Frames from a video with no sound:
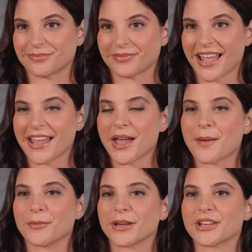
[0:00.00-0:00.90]
That
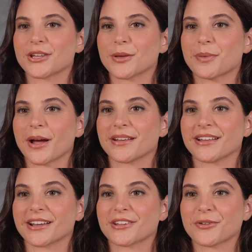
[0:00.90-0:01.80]
operational
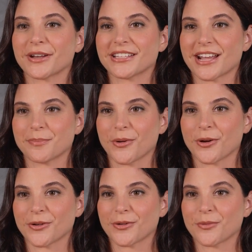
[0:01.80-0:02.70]
process, for
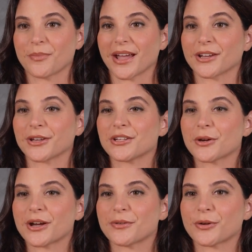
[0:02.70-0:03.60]
example,
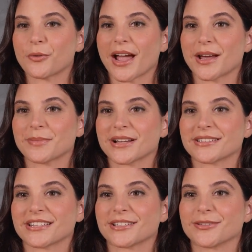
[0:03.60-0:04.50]
regulatory
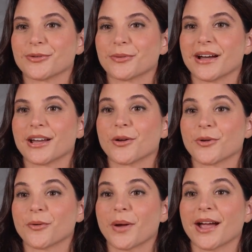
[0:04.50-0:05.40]
requirements, legal
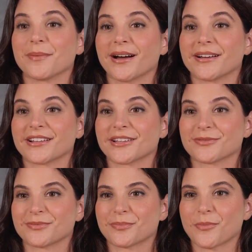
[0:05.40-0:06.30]
requirements,
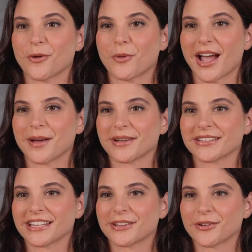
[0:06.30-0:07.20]

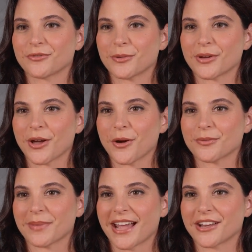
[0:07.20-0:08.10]
requirements even from your
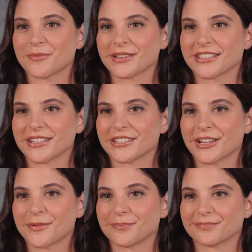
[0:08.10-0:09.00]
own management
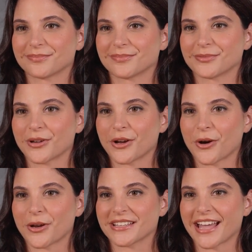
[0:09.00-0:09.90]
system. You're
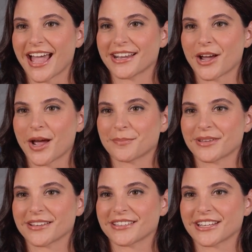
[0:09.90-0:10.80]
going to add
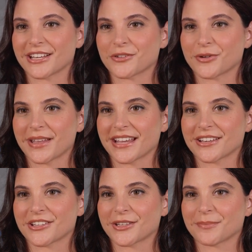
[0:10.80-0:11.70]
competencies
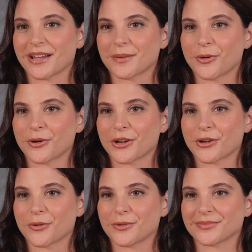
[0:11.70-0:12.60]
related to the people
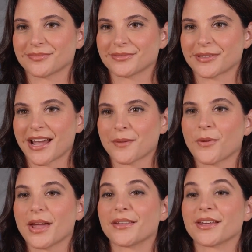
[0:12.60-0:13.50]
who, and
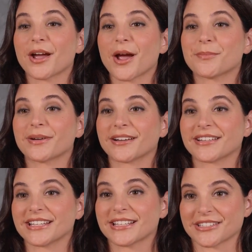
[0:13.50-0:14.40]
what are the
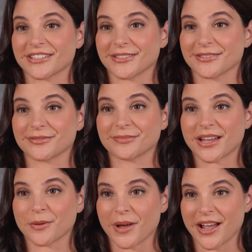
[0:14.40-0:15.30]
competencies, the
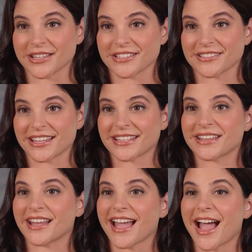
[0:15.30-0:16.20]
awareness they
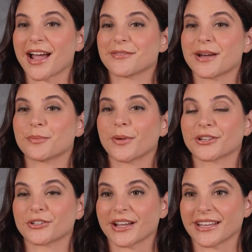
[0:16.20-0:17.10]
need to have, and what
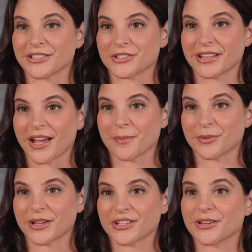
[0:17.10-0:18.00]
training do the
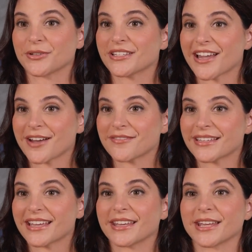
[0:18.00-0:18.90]
operational staff
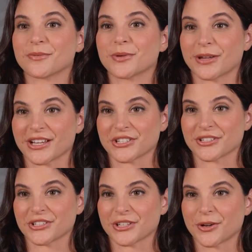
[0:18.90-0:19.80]
need in
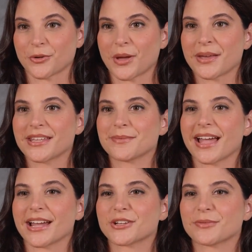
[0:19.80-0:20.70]
relation to your quality
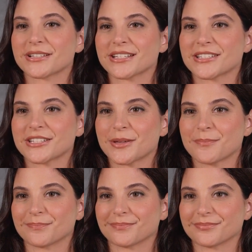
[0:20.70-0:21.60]
management system.